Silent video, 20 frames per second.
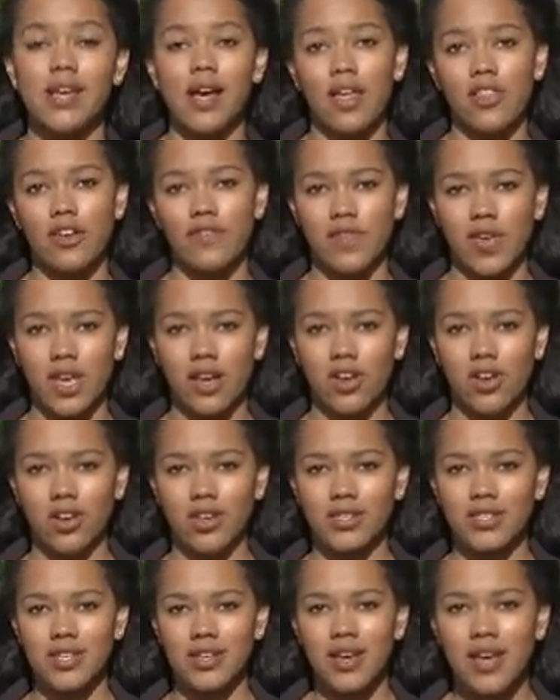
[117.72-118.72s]
other
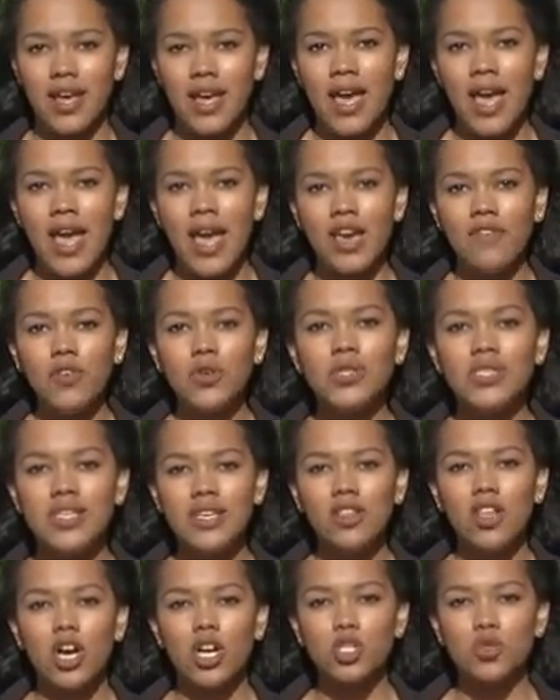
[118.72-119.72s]
vehicles. If you see
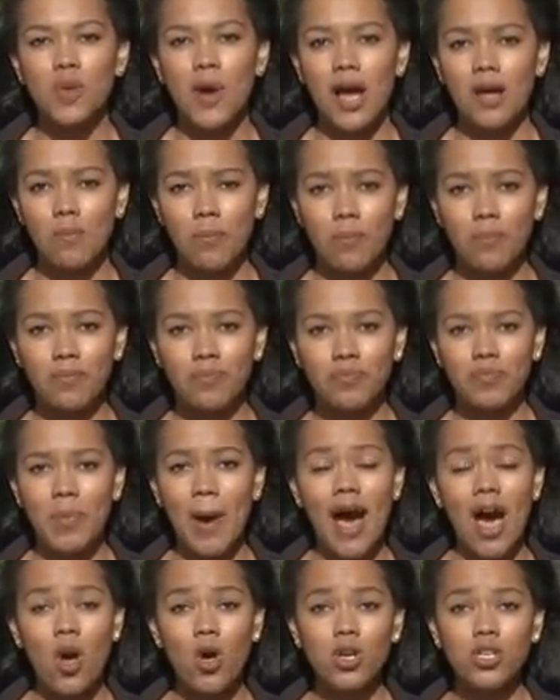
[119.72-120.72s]
large
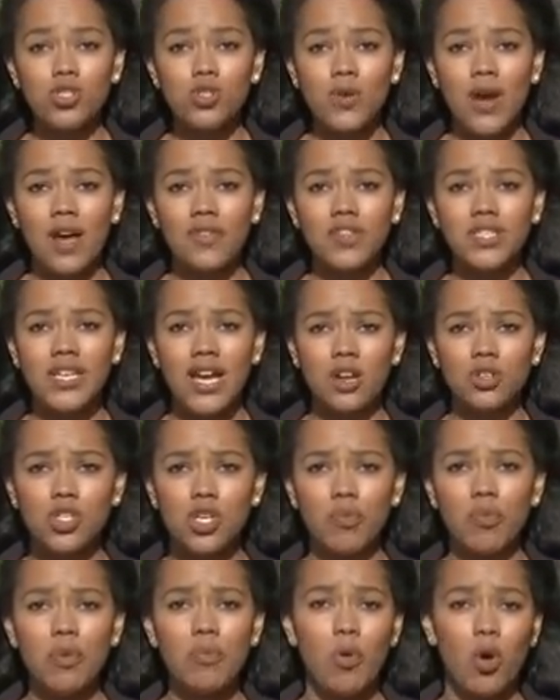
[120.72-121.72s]
potholes throughout the
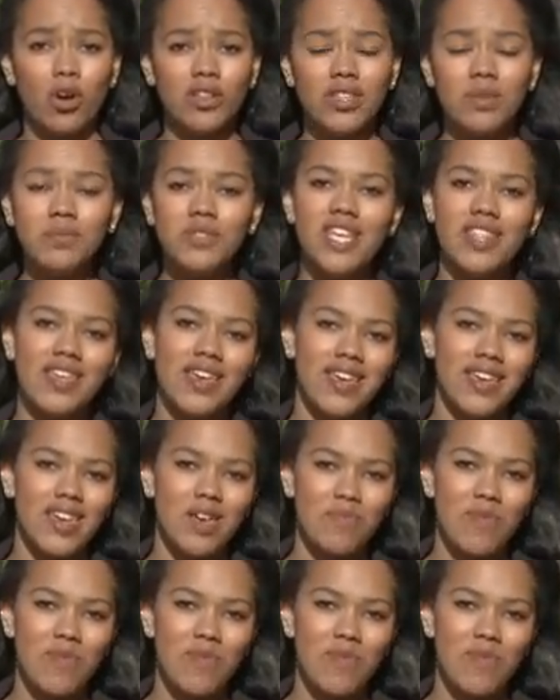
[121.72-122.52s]
township, report them to the Ingham